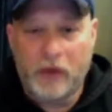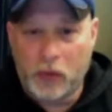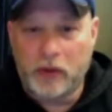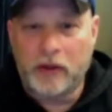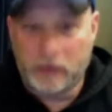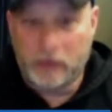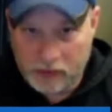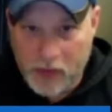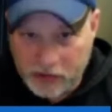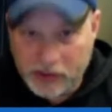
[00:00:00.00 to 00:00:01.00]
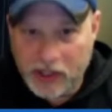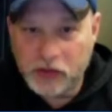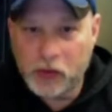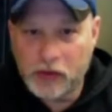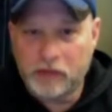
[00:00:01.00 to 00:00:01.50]
You ask John Tortorella
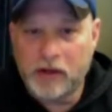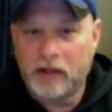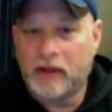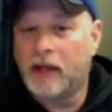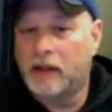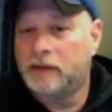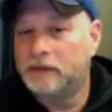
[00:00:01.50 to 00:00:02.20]
that. Right.